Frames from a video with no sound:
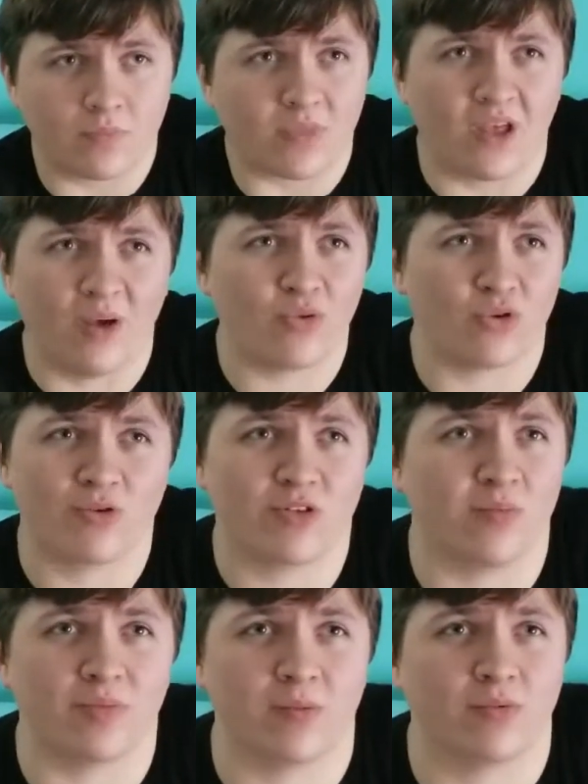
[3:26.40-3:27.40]
I'm sure
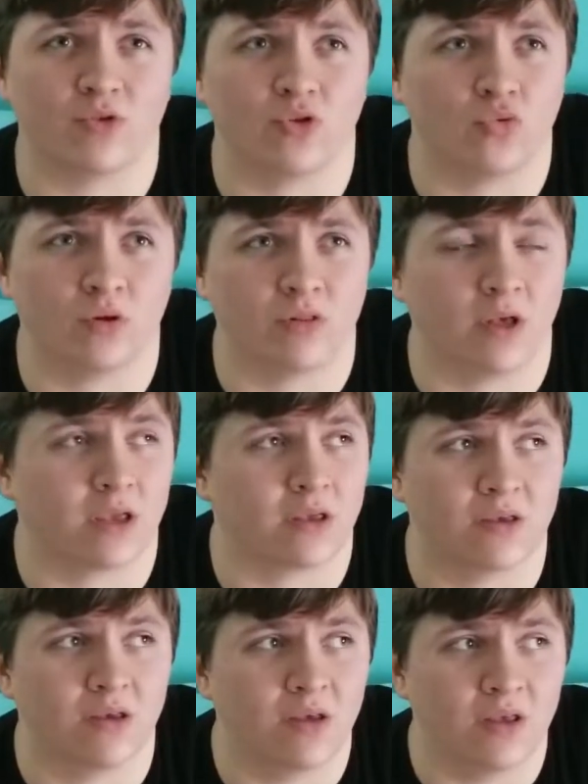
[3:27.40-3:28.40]
some people do
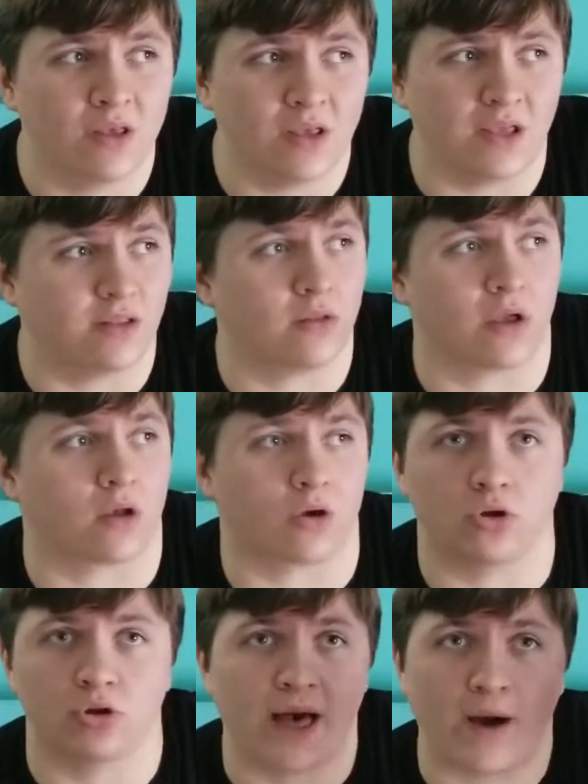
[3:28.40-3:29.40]
it in a
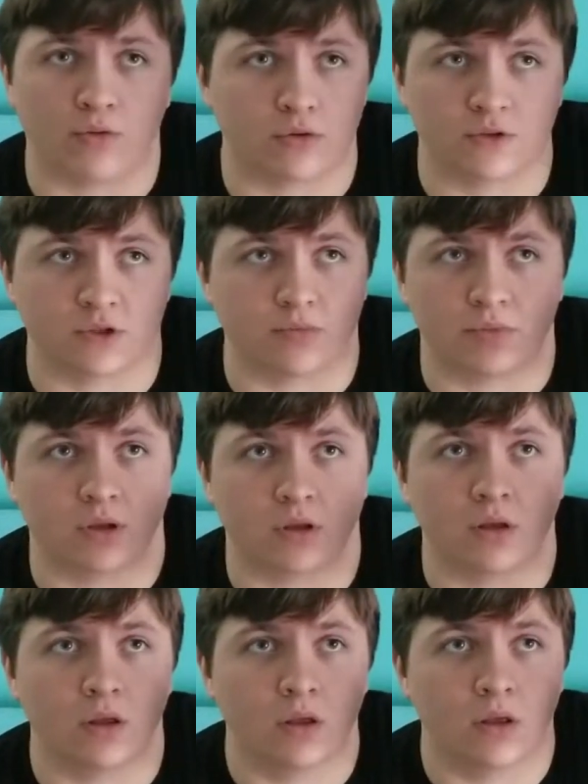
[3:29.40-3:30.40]
cloud or something.